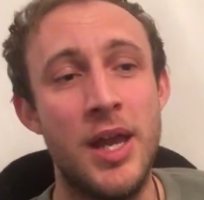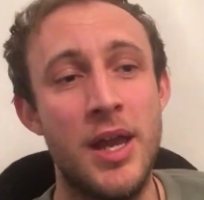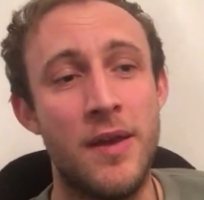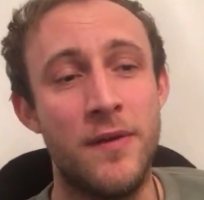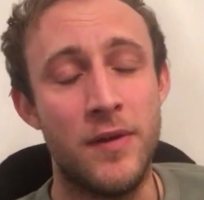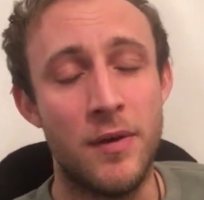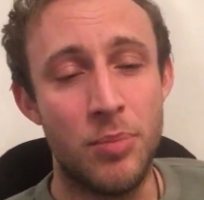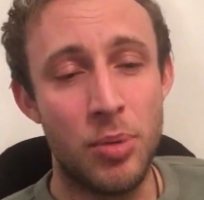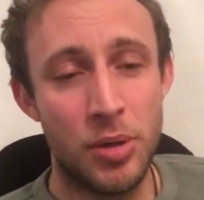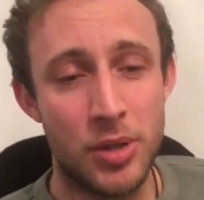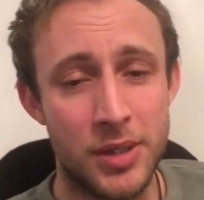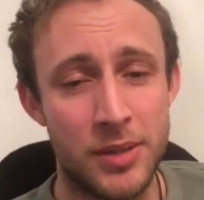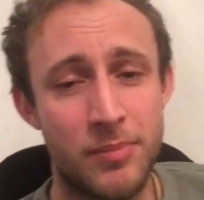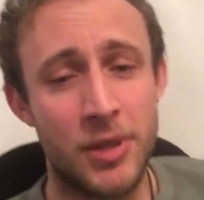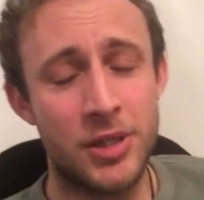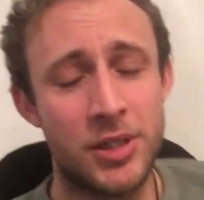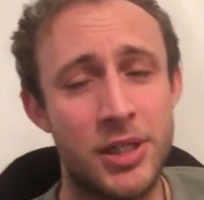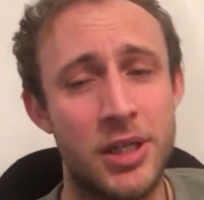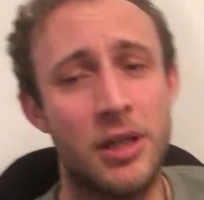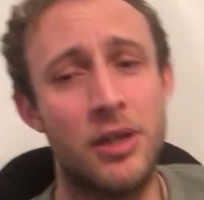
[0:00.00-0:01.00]
If you put a
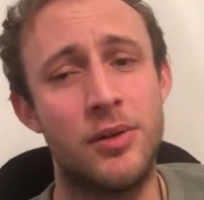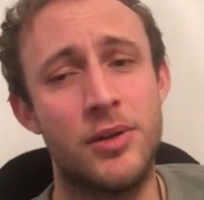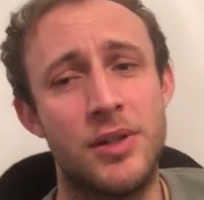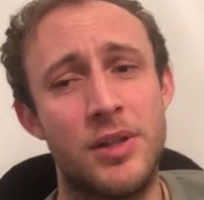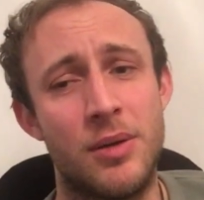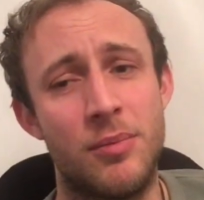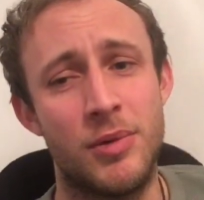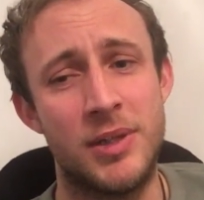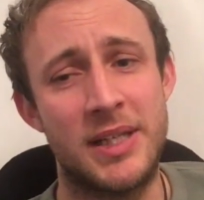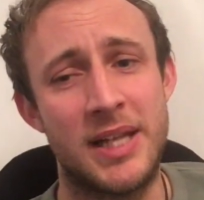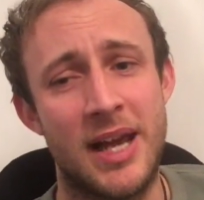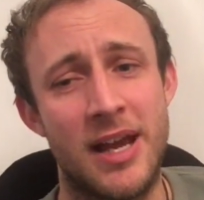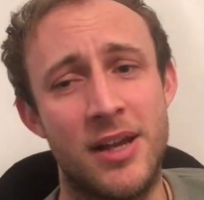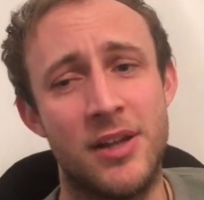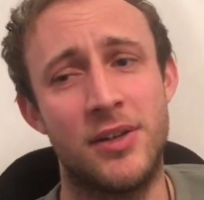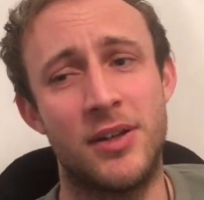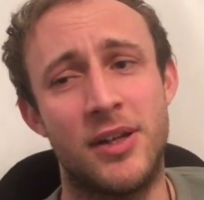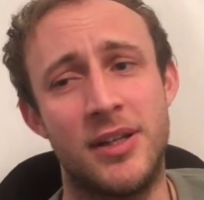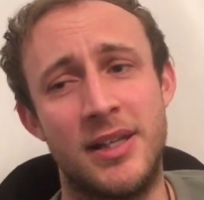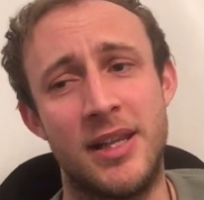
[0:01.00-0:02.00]
smudge stick on someone's
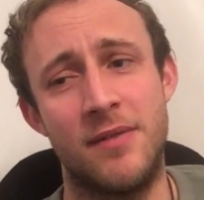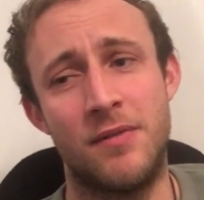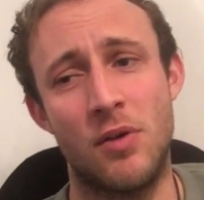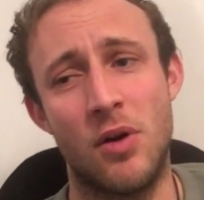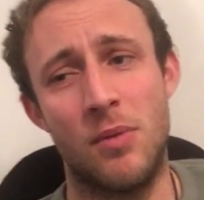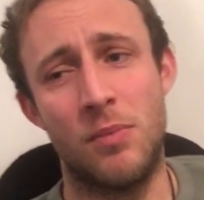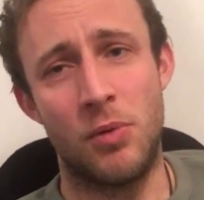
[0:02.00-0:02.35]
house because they've got